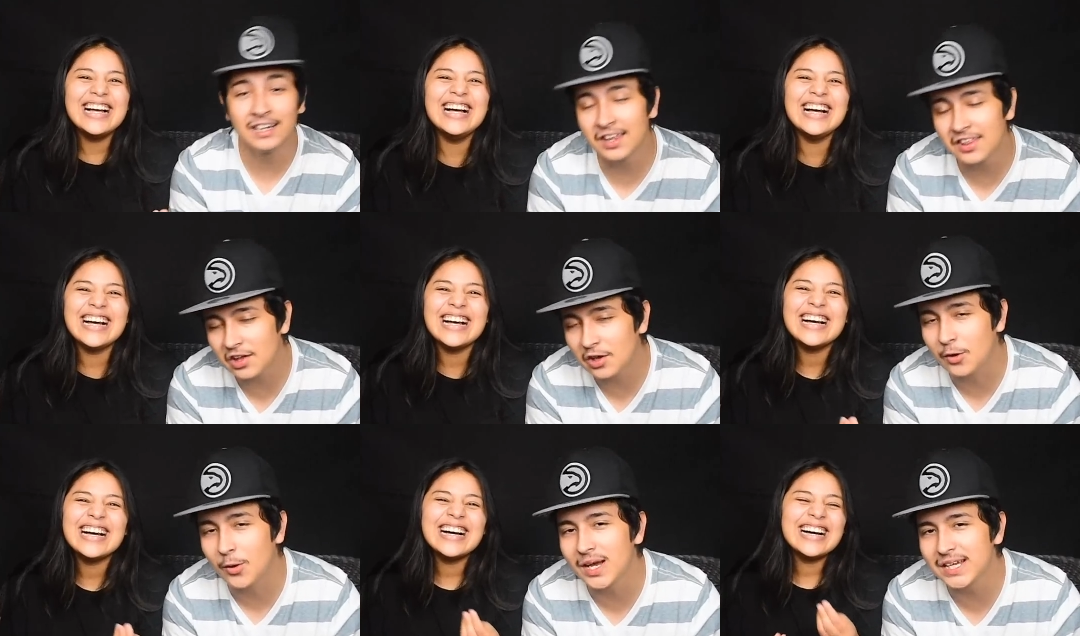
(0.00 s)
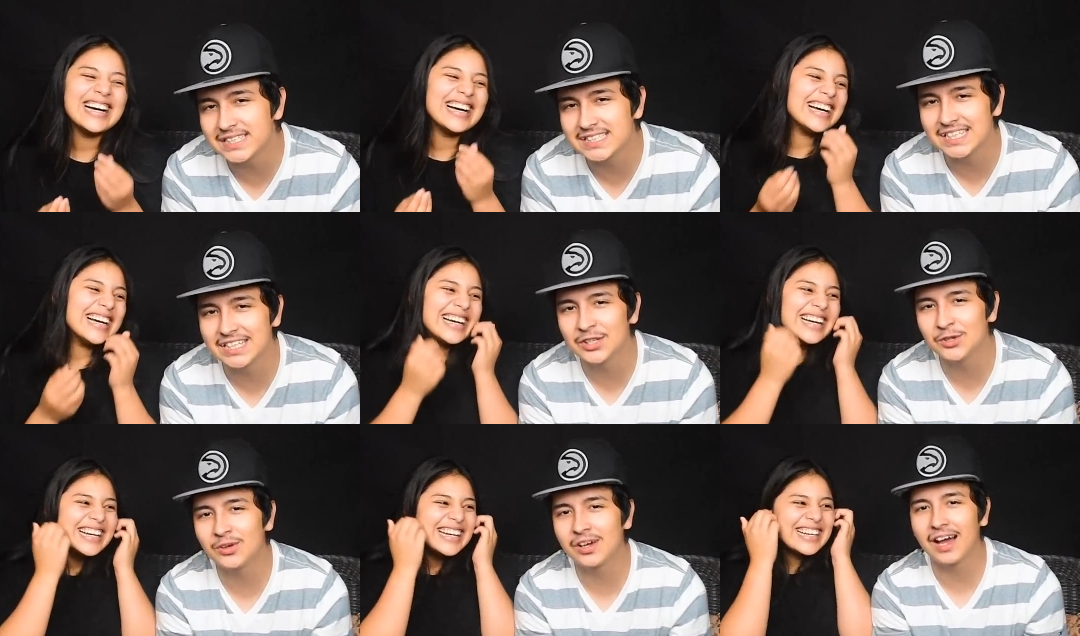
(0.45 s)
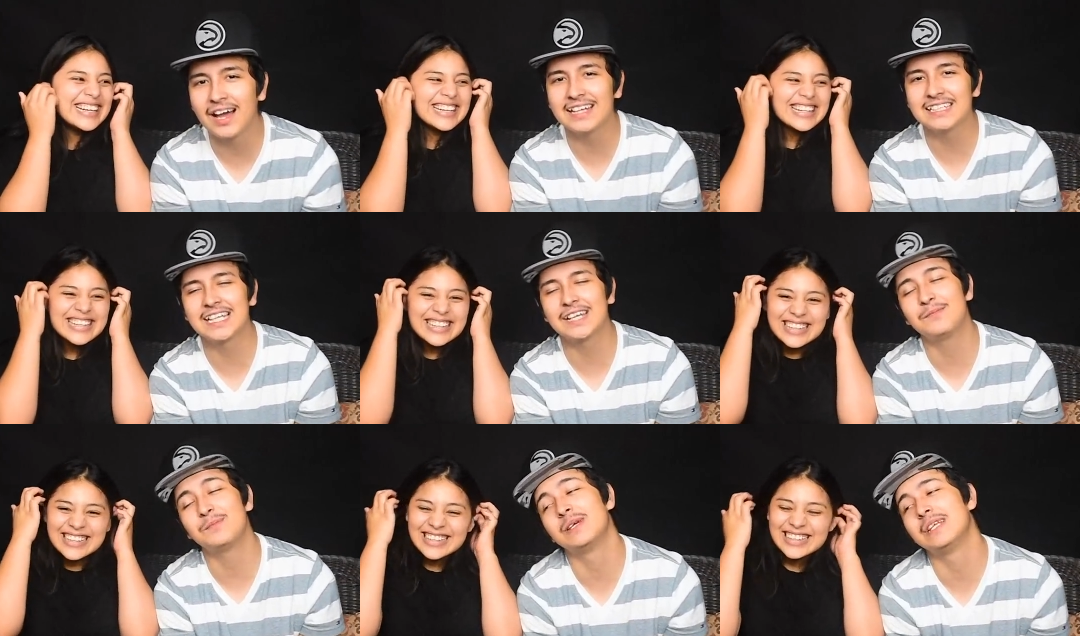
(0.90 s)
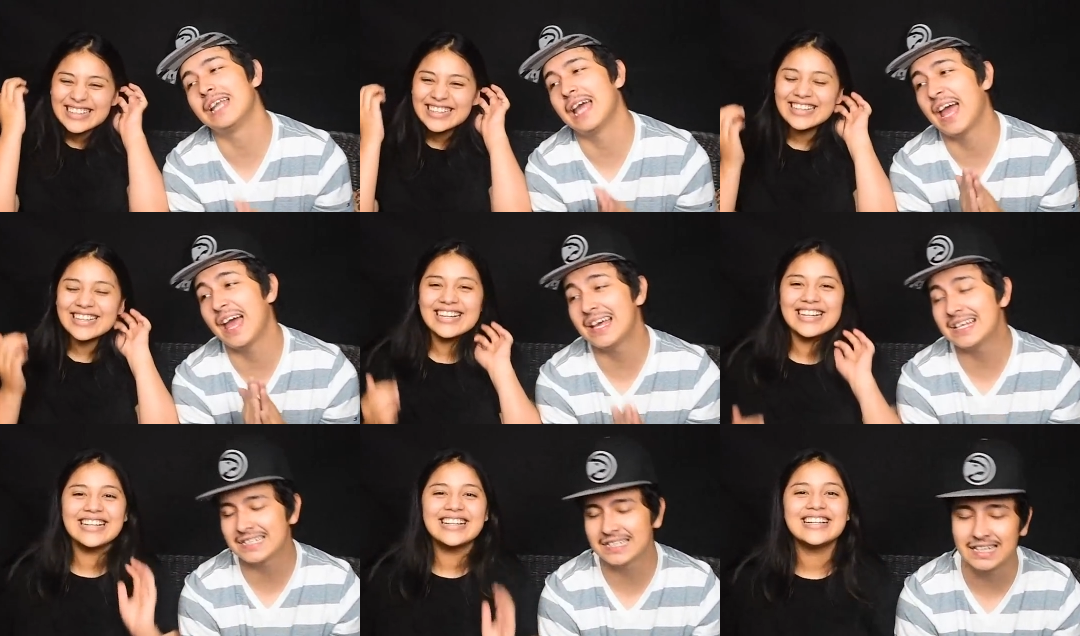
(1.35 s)
Speaker 1: Another question you guys have been
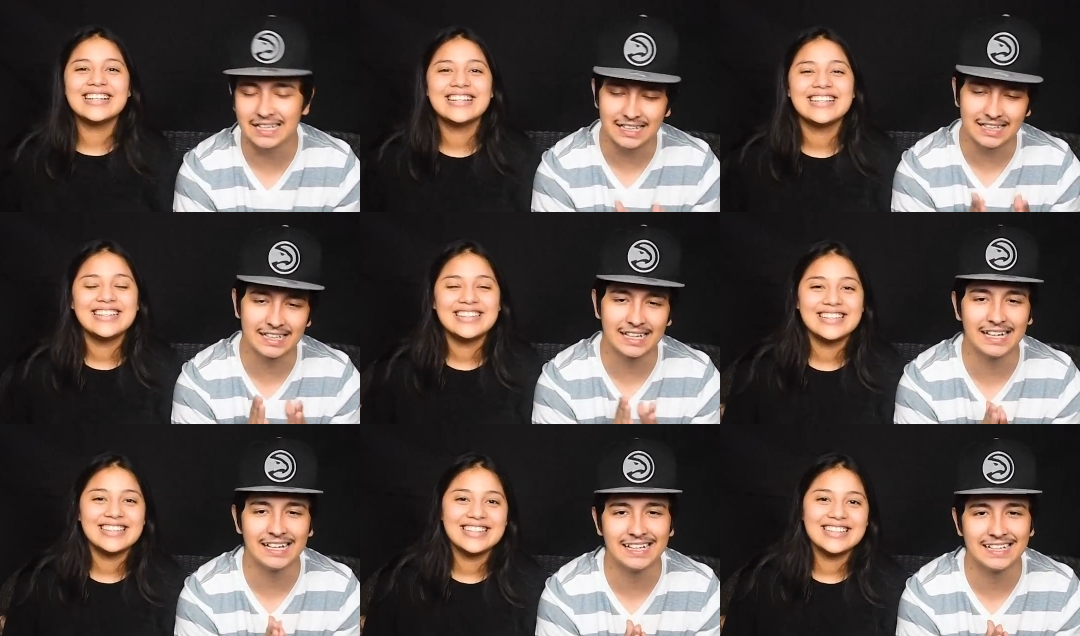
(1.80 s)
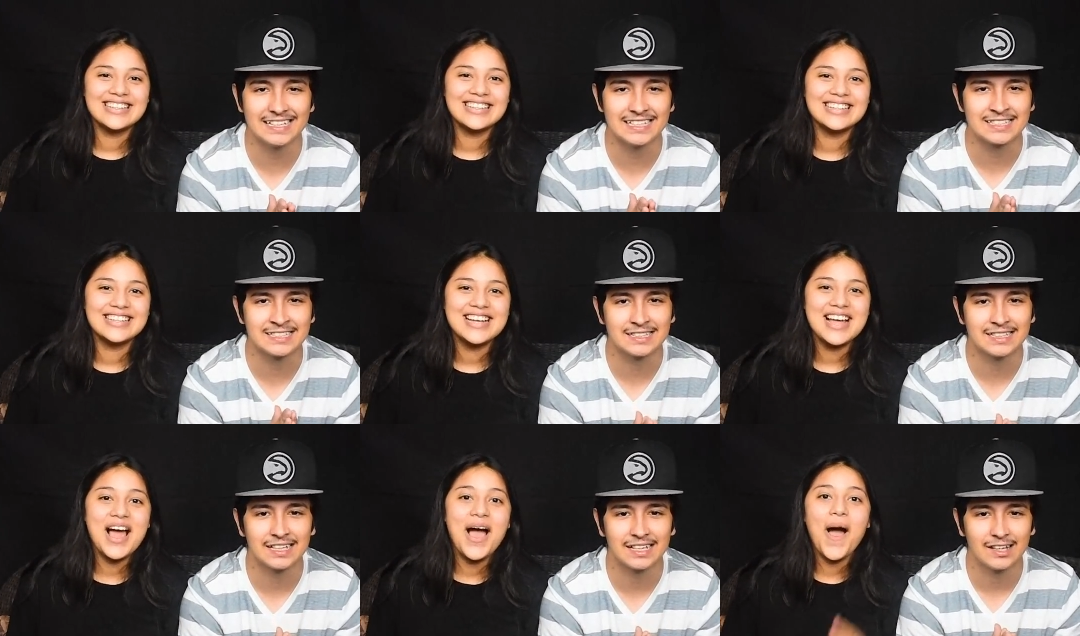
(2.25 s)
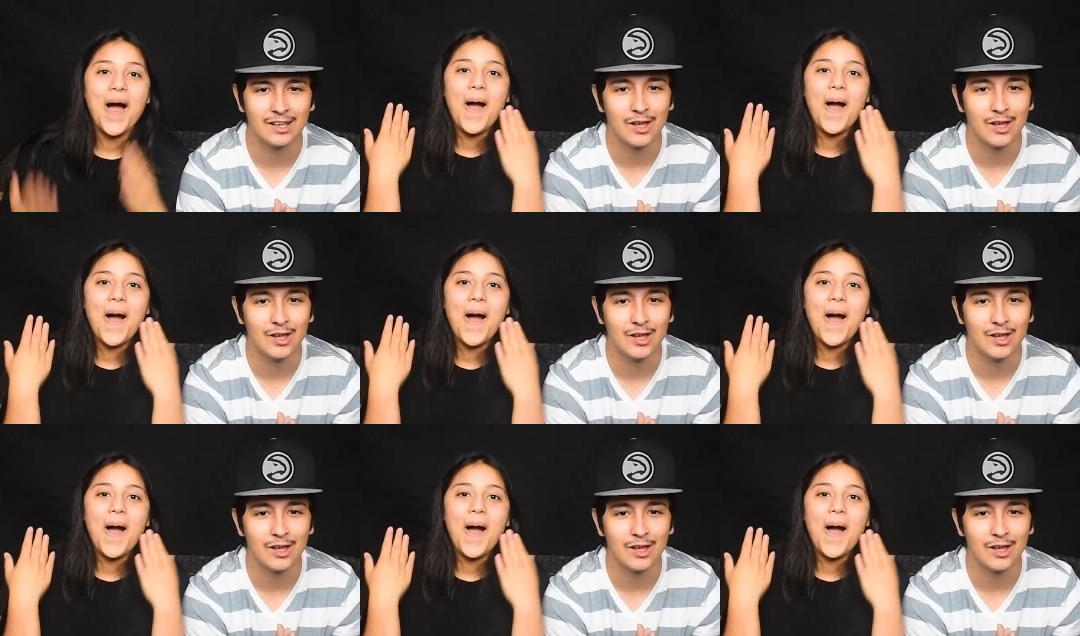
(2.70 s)
asking is,